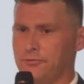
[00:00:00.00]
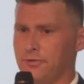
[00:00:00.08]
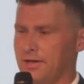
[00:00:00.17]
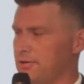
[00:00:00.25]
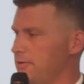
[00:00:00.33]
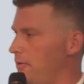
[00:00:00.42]

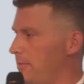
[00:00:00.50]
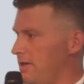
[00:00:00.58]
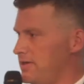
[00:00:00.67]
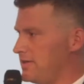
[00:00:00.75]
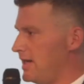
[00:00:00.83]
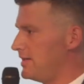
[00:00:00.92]
tricked so
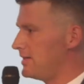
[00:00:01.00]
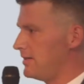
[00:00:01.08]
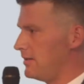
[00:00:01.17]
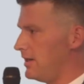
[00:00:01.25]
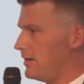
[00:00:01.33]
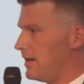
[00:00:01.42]
many states
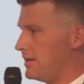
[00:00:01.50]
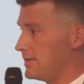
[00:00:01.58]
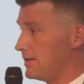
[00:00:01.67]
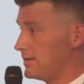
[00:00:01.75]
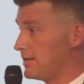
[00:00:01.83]
into legalizing.